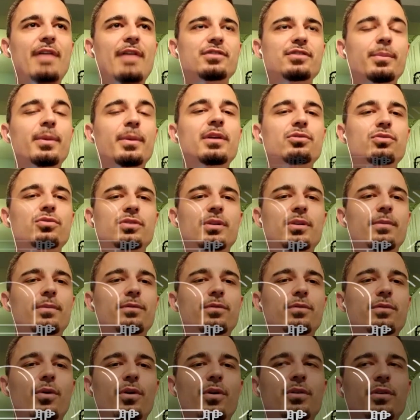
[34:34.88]
have somebody do
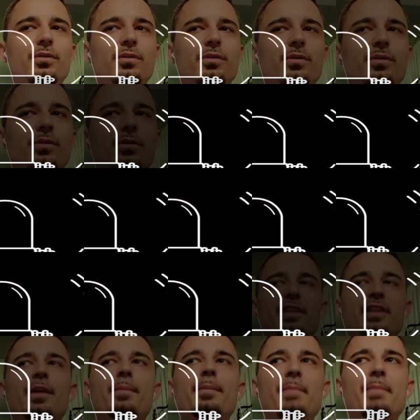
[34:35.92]
something for you.
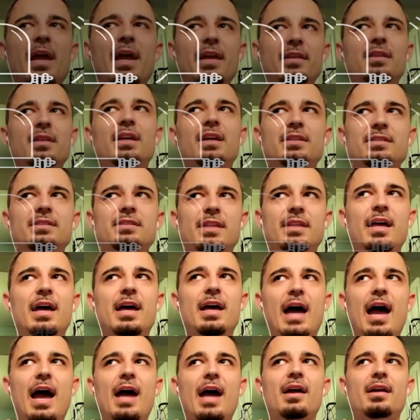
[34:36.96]
I think the main things
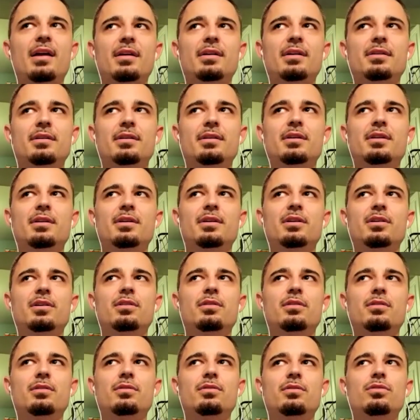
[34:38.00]
that I
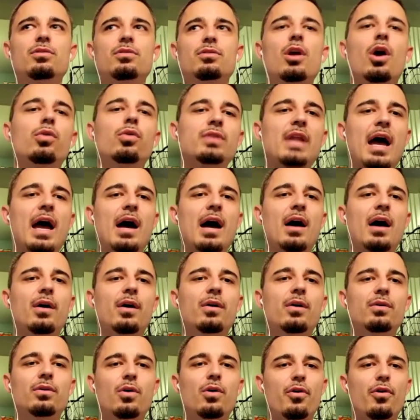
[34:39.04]
know
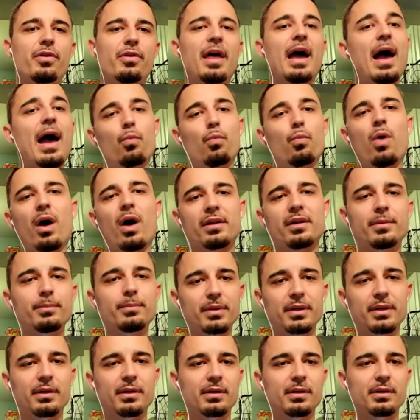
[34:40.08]
now, or that I
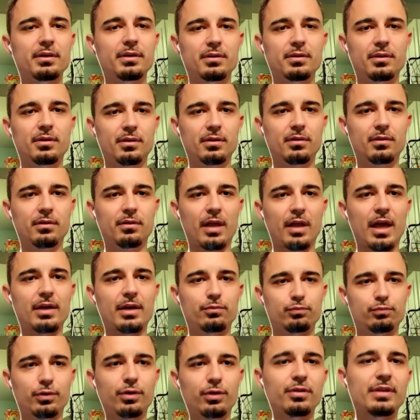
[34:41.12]
want to be,
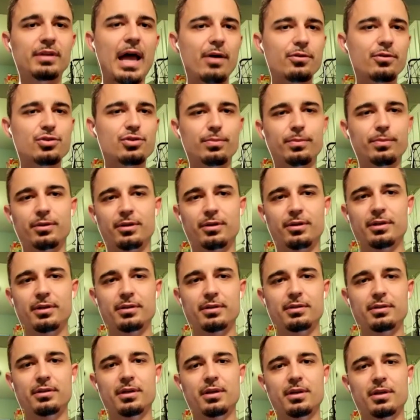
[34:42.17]
like, real
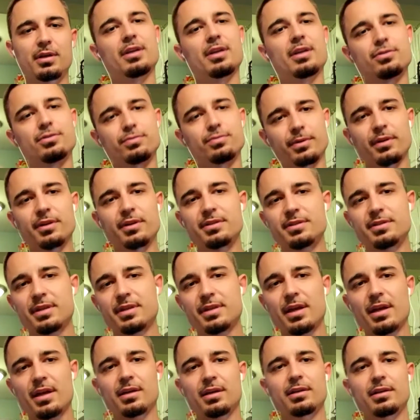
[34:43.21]
knowledgeable in, is real
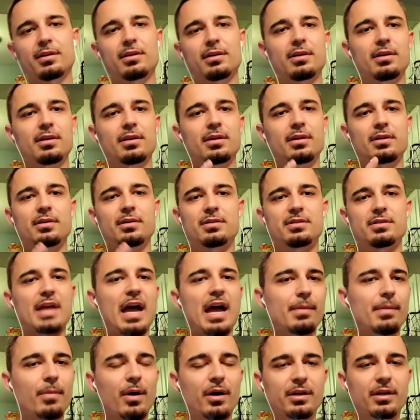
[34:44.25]
estate,
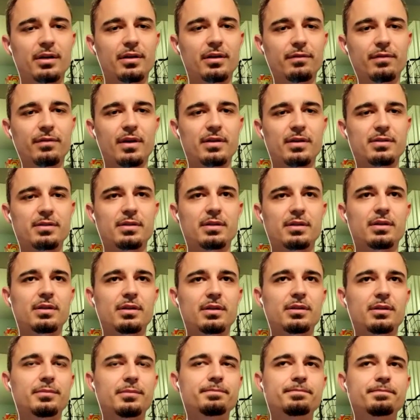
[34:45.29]
stock market
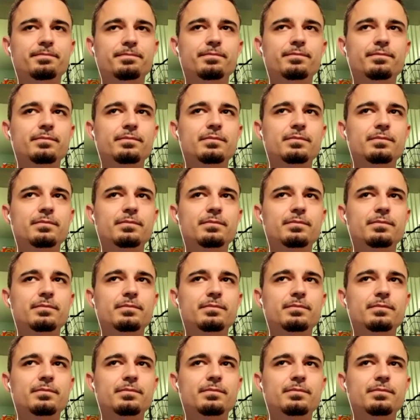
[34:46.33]
investing,